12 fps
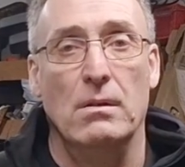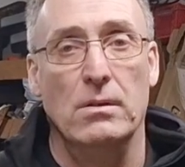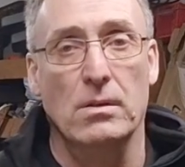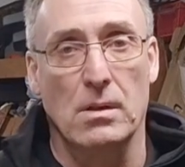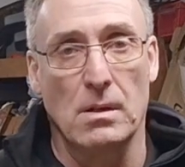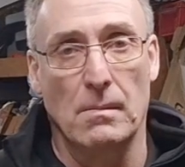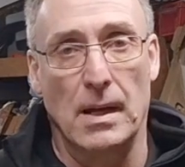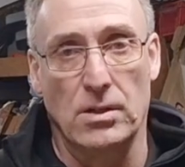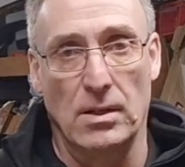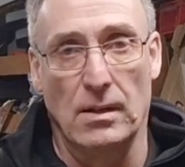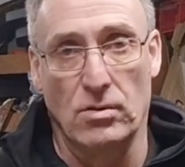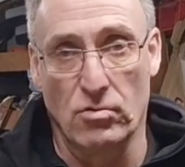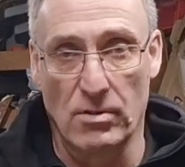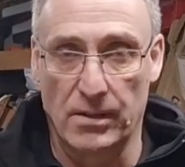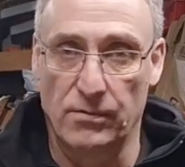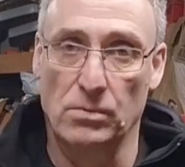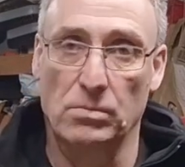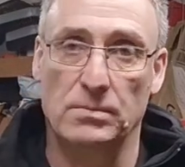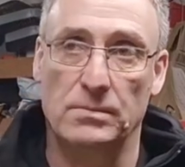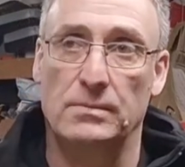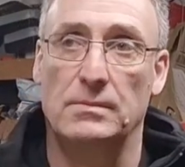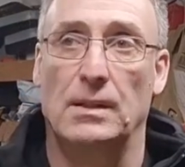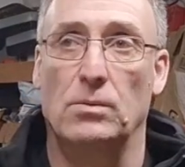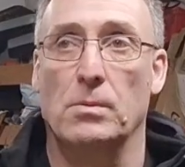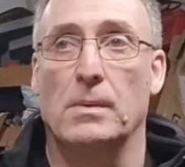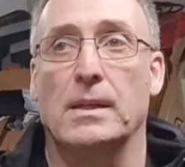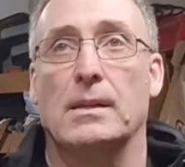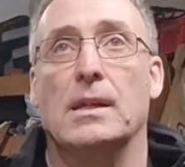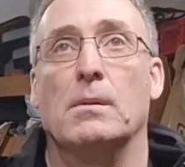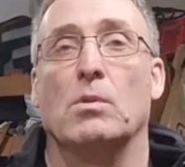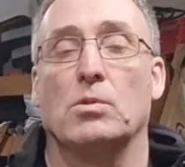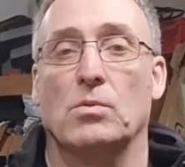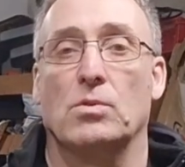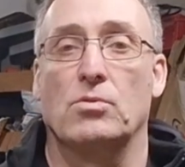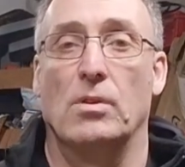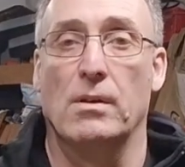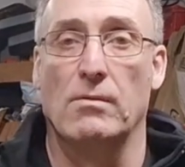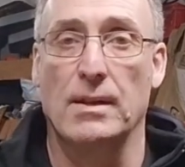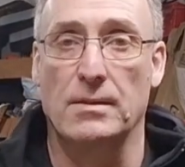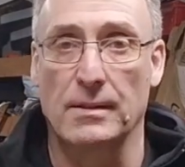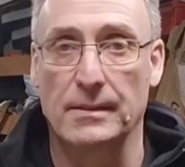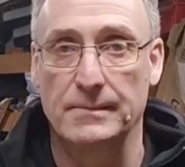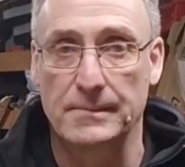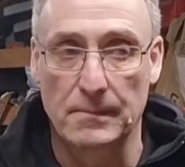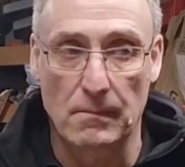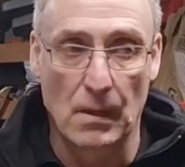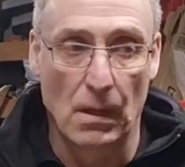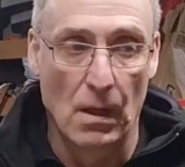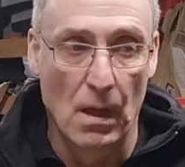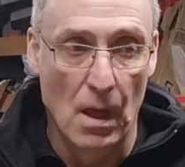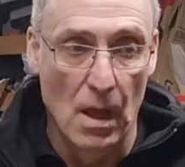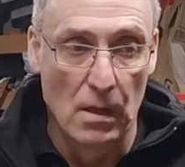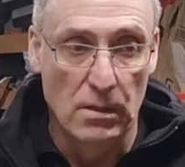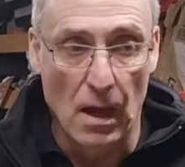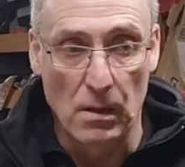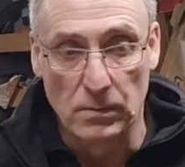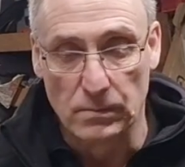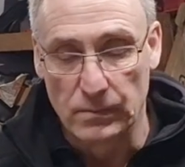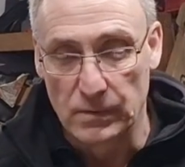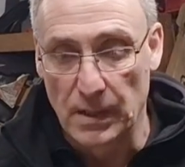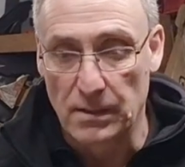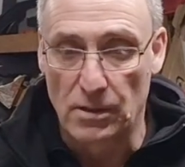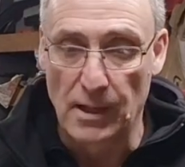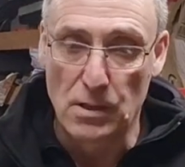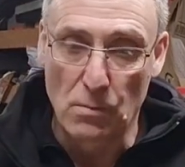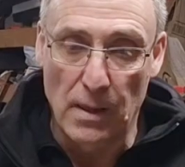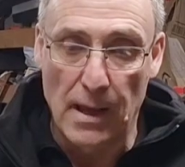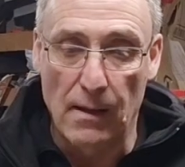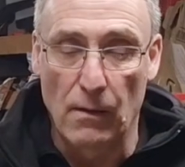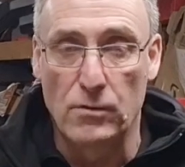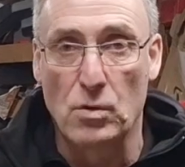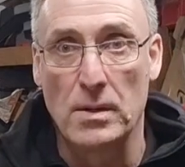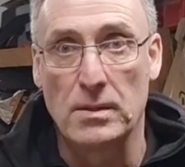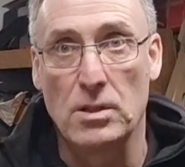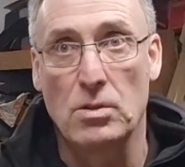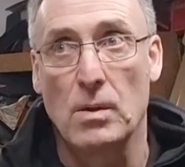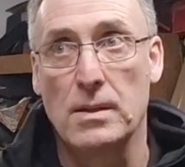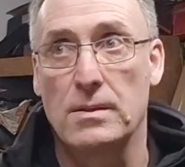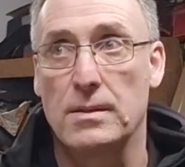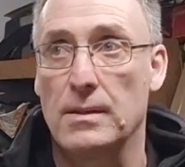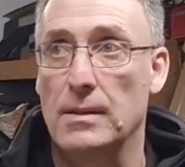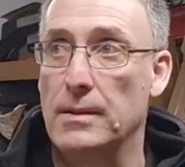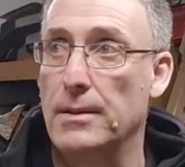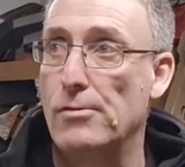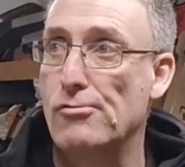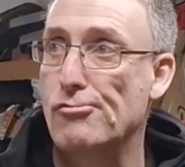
you can imagine how dreadful that automatic gearbox was trying to race it. So did the season without of 2023.